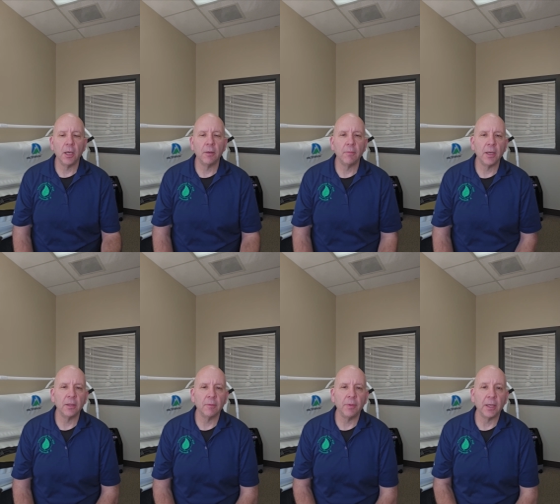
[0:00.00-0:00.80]
and
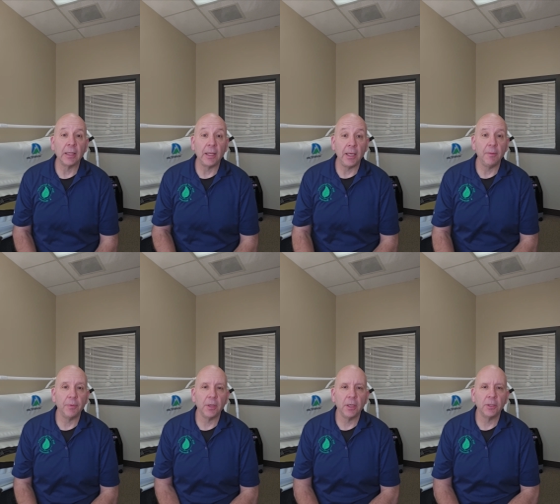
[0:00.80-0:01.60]
made the big leap
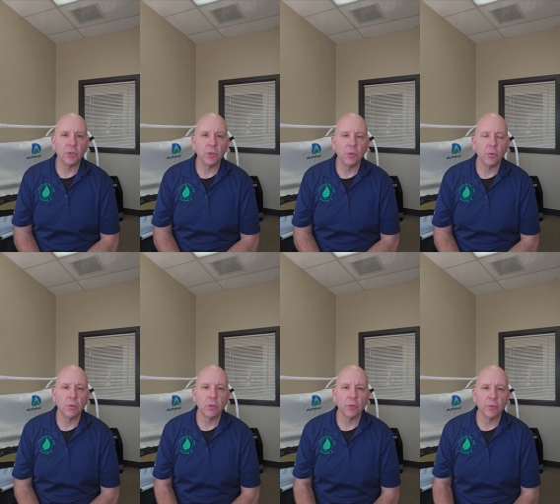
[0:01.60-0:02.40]

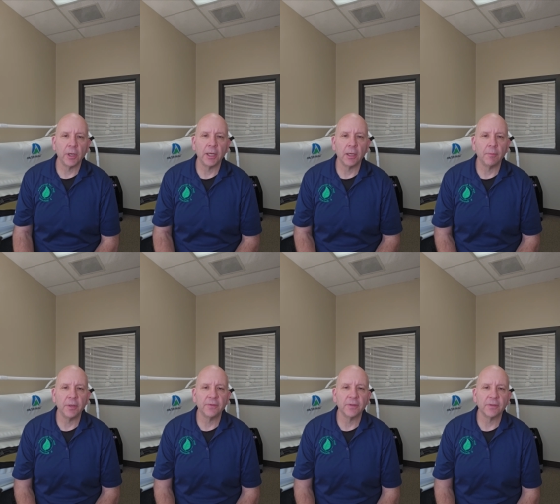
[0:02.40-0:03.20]
into creating a
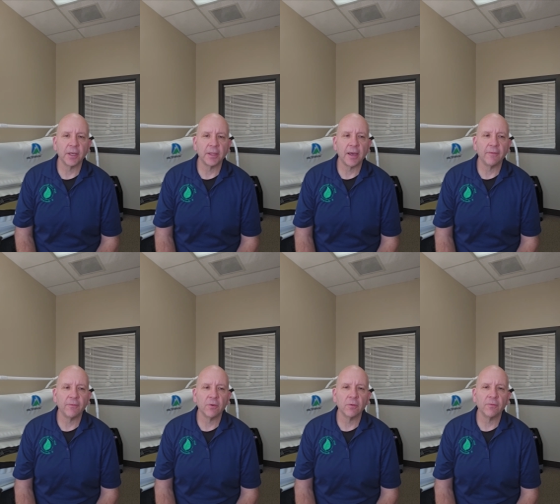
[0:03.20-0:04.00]
business like that
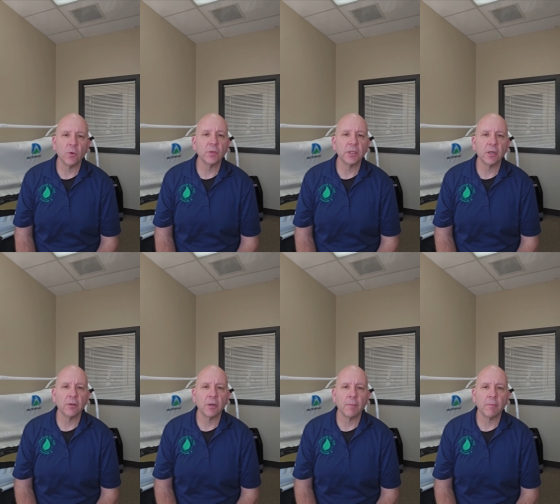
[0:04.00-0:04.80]
for folks
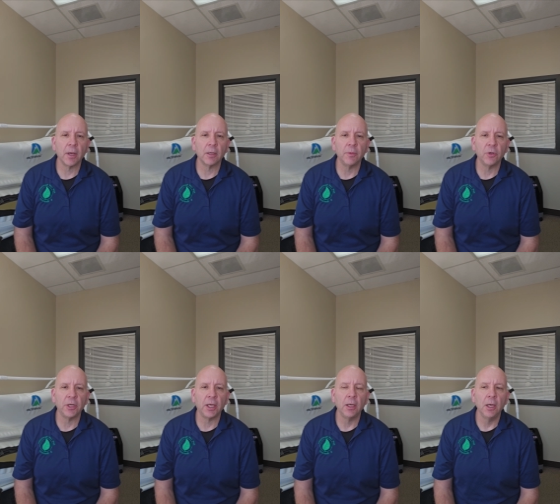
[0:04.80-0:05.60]
here in my
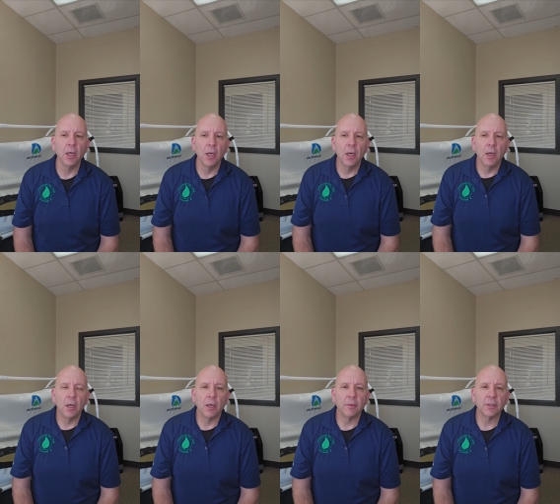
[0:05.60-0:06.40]
community,
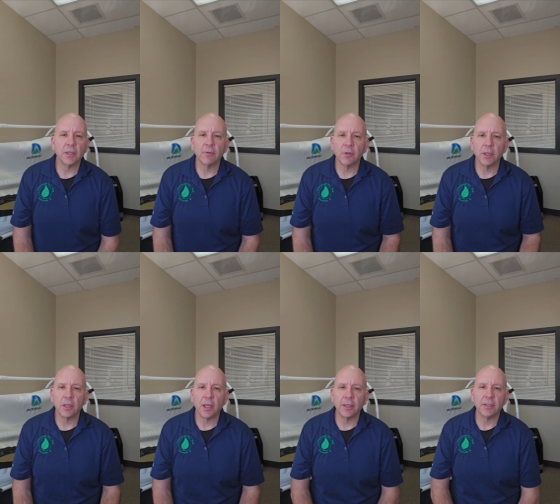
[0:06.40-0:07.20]
because I
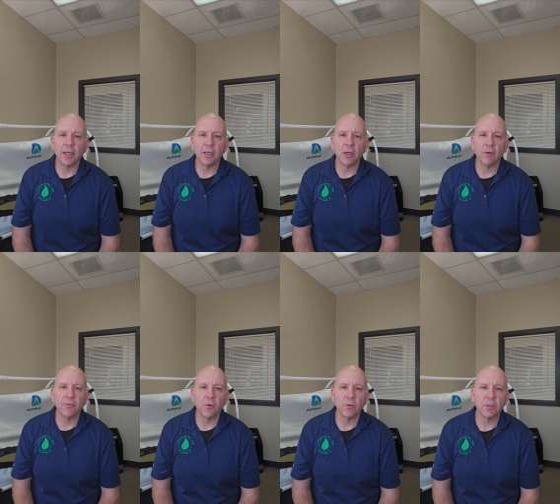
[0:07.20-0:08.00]
really like taking care
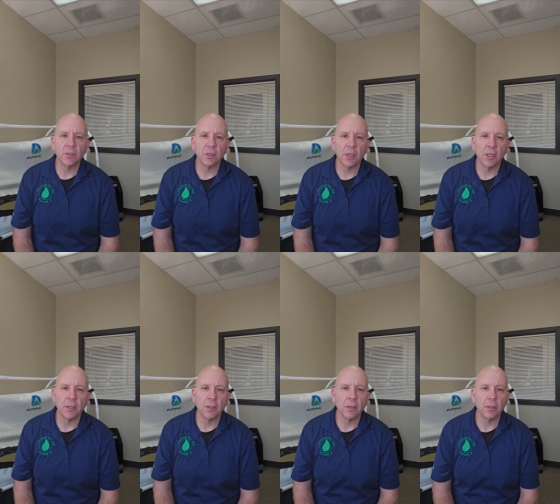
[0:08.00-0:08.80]
of folks
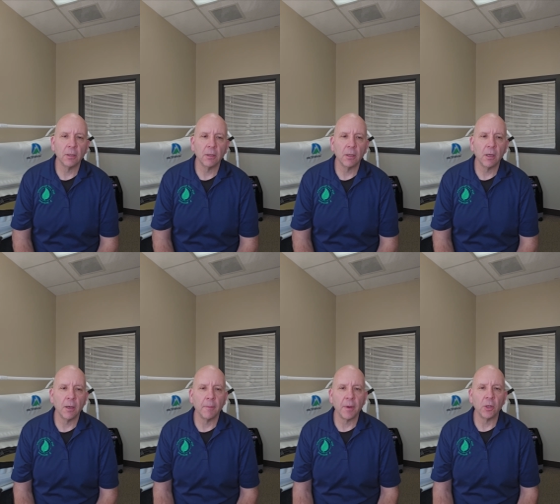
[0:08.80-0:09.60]
in
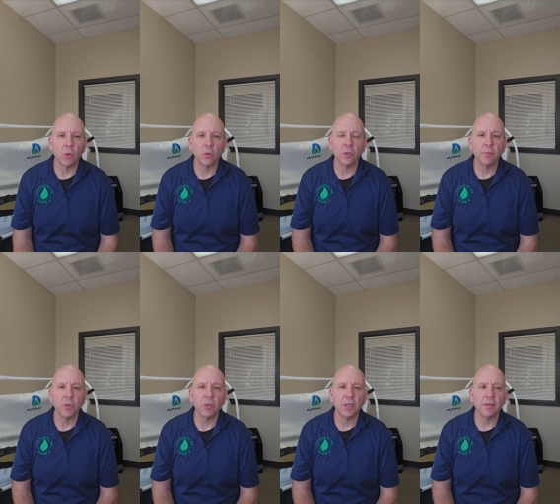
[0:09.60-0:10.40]
my local
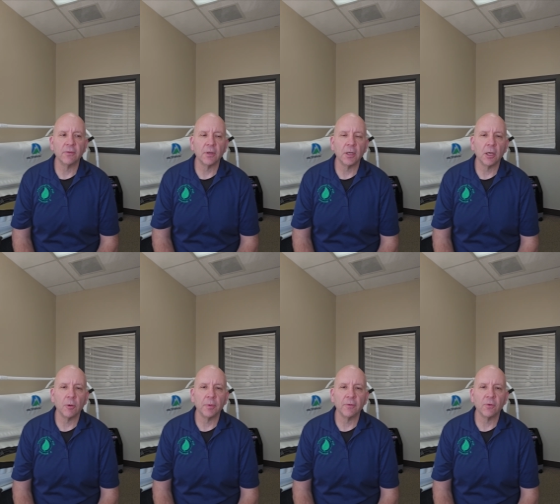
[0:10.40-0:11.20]
communities and
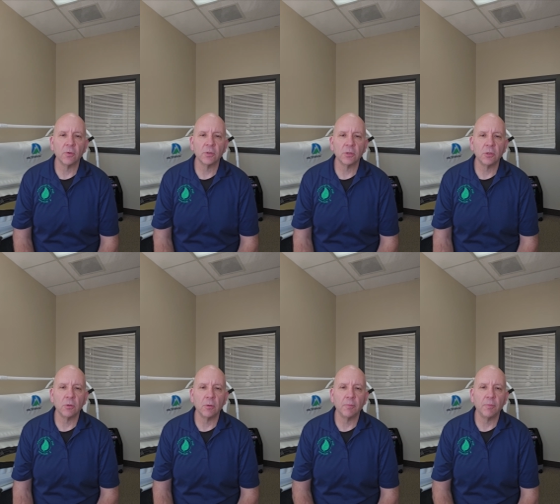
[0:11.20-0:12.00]
helping folks
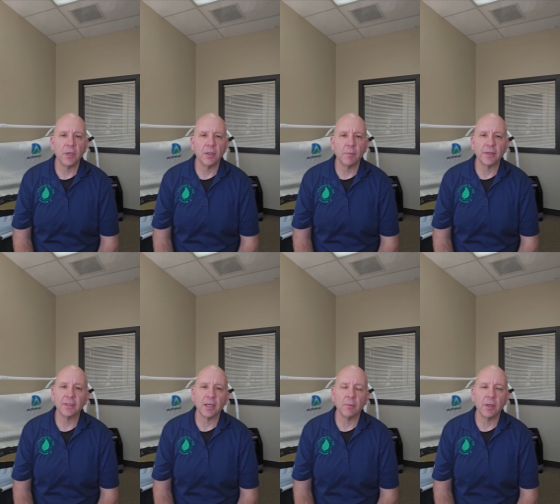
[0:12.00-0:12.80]
to be the
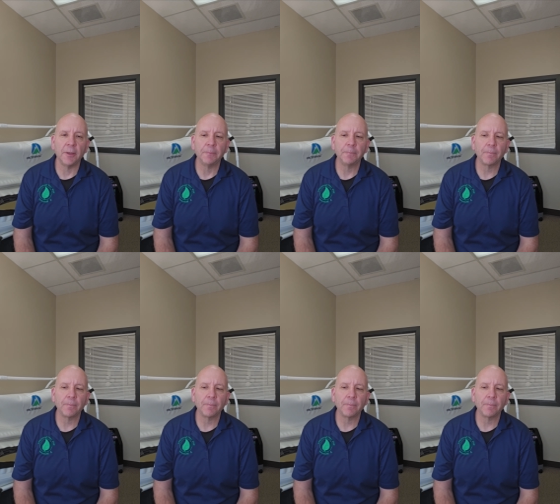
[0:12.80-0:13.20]
best they can be.